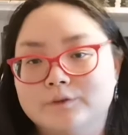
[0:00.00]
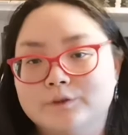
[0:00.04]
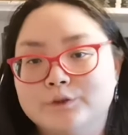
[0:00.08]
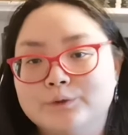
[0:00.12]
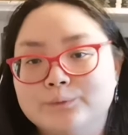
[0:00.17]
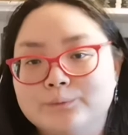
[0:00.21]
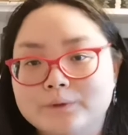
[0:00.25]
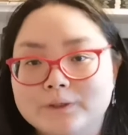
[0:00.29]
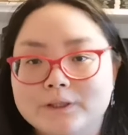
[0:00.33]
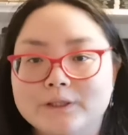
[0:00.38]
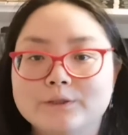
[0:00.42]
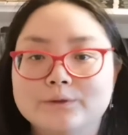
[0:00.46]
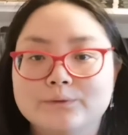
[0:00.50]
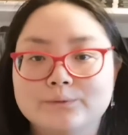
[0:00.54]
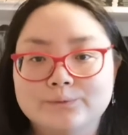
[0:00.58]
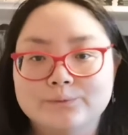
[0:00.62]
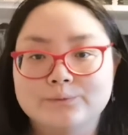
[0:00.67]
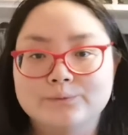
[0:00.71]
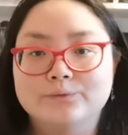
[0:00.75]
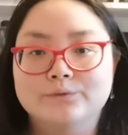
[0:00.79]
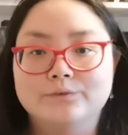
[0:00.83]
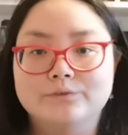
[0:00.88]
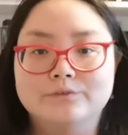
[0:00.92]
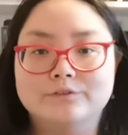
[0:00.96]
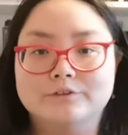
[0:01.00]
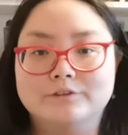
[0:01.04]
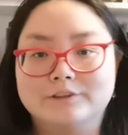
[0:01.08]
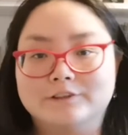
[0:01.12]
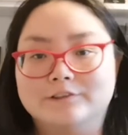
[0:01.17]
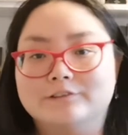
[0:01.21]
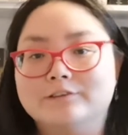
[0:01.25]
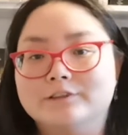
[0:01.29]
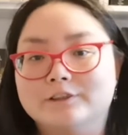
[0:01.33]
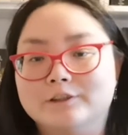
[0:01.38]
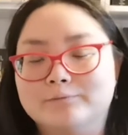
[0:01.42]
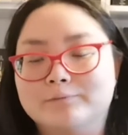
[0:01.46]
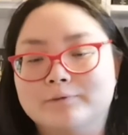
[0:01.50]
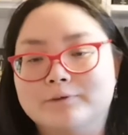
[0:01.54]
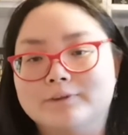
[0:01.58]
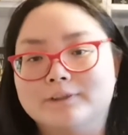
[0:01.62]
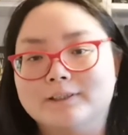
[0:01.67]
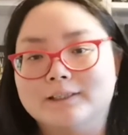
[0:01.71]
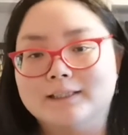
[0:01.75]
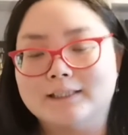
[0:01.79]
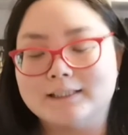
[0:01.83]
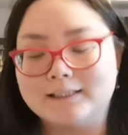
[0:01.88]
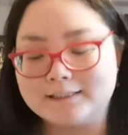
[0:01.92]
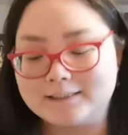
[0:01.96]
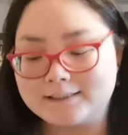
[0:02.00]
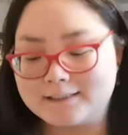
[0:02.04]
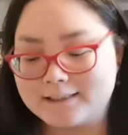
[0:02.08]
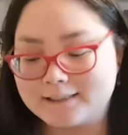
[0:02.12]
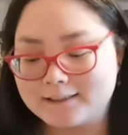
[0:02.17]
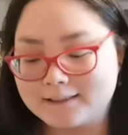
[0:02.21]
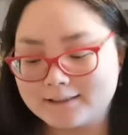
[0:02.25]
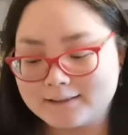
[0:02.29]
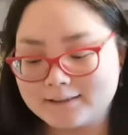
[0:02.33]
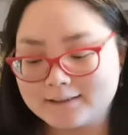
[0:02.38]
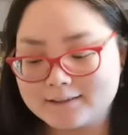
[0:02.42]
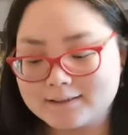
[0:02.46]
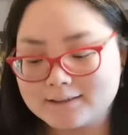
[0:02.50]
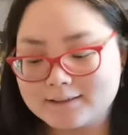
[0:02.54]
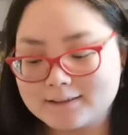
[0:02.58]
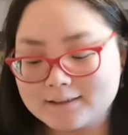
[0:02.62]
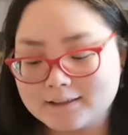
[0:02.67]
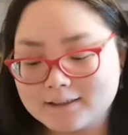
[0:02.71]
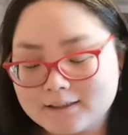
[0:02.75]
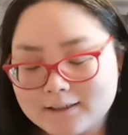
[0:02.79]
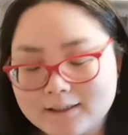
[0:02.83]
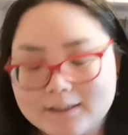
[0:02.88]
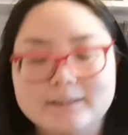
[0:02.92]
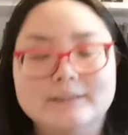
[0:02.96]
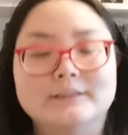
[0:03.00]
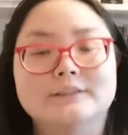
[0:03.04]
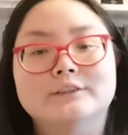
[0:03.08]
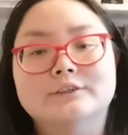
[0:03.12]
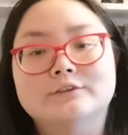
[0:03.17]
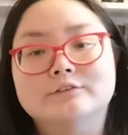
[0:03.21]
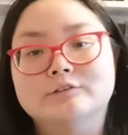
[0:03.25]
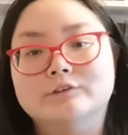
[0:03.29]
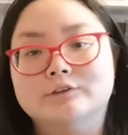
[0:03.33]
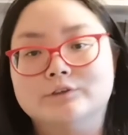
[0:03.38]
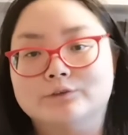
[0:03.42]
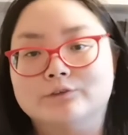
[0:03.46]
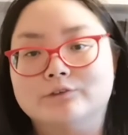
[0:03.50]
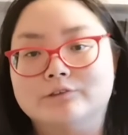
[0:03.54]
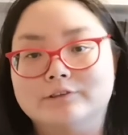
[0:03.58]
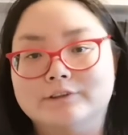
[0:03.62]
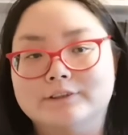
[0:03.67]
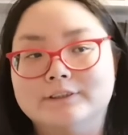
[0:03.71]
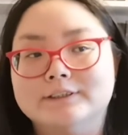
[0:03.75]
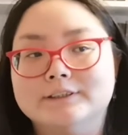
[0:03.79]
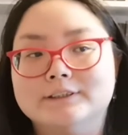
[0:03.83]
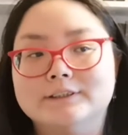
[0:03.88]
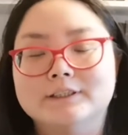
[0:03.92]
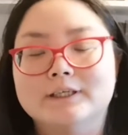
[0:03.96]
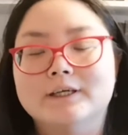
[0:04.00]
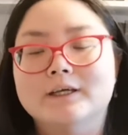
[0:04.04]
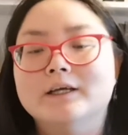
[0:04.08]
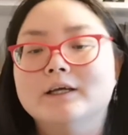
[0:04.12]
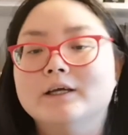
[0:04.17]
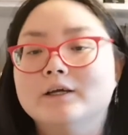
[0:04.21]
So what I do know for certain about it is that it is a collection of stories